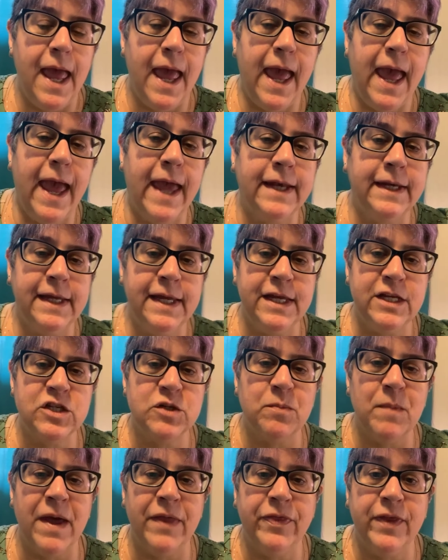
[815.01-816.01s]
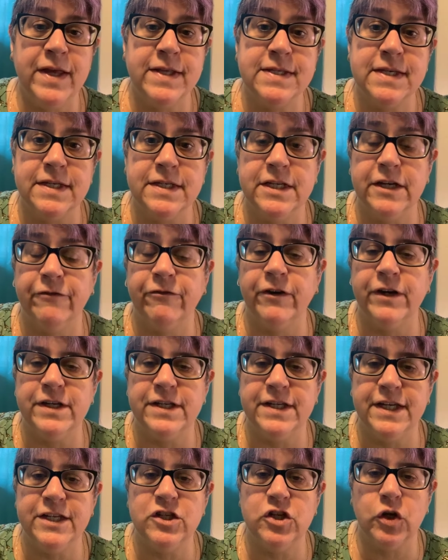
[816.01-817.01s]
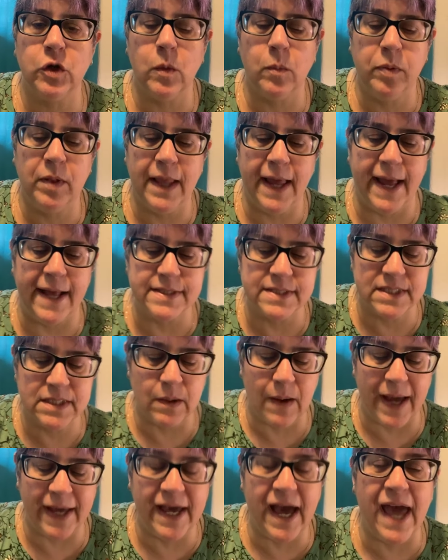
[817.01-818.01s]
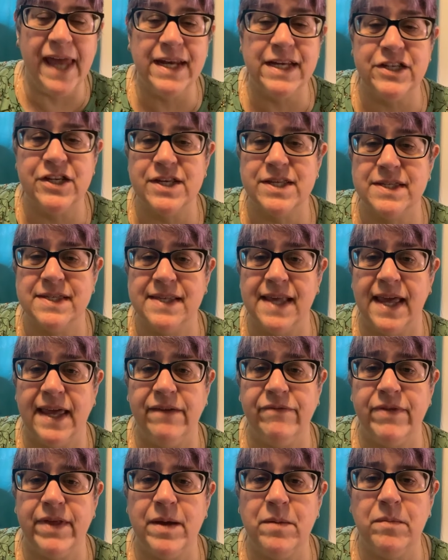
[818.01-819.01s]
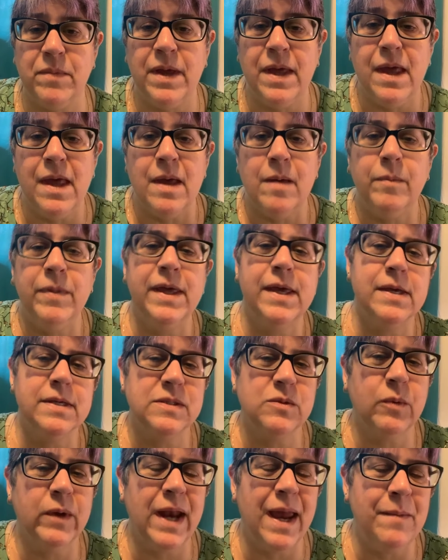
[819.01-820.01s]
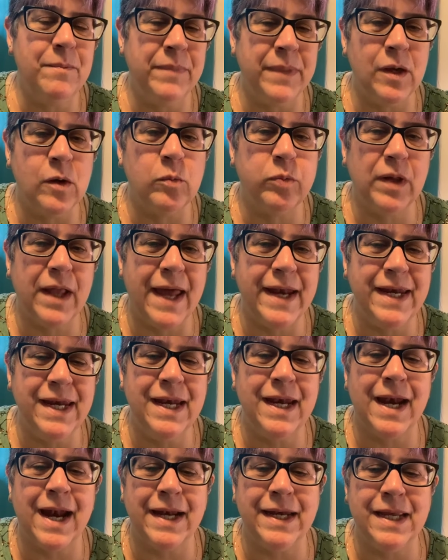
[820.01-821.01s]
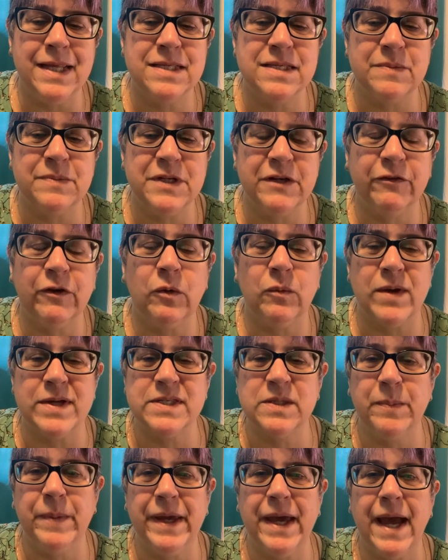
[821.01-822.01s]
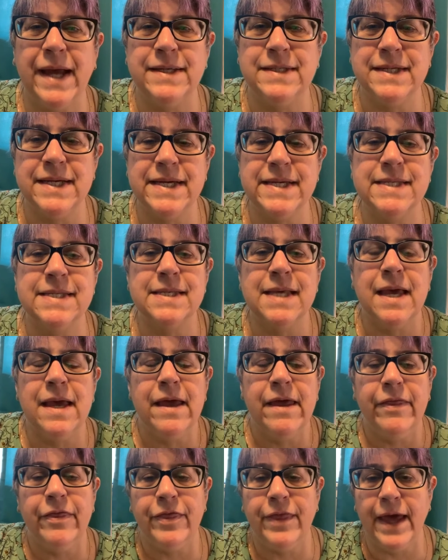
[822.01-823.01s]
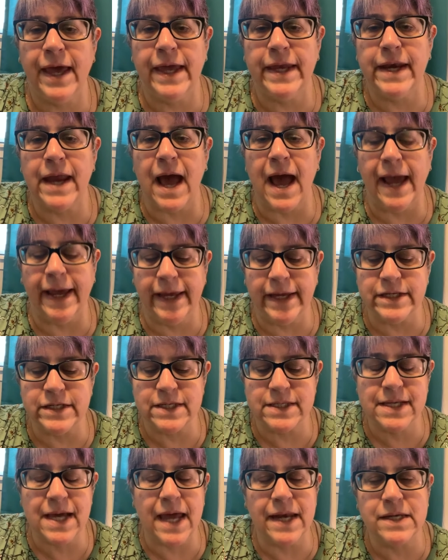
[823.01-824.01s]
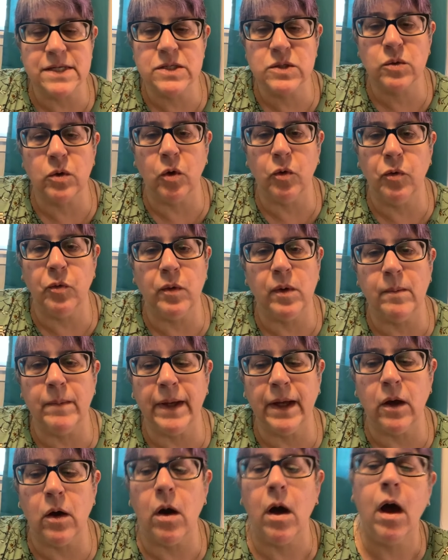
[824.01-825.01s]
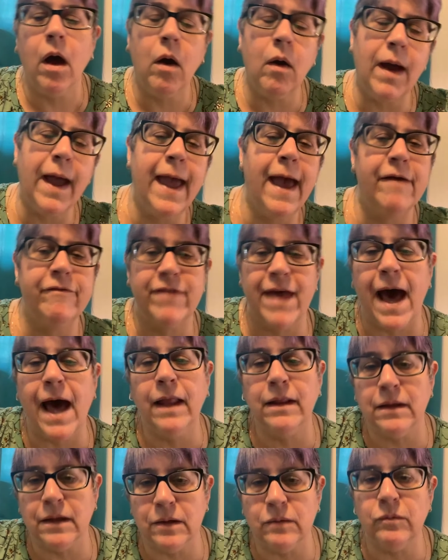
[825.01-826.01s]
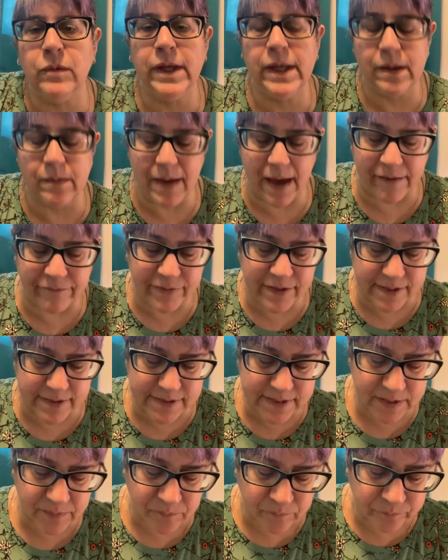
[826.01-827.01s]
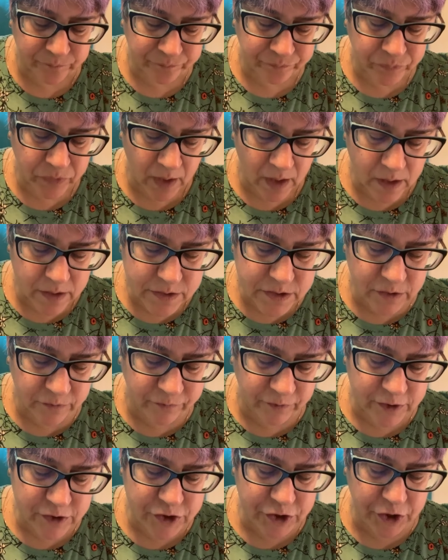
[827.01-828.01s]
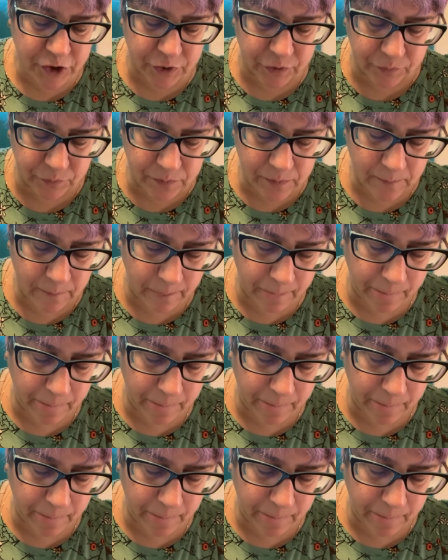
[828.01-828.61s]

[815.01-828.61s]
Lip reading: and each month it's a different digital plan. So I kind of just save them because when I'm meal planning and I need some different recipe ideas, then I can just kind of scroll through them and go, oh, I have that. We can have this. So for June,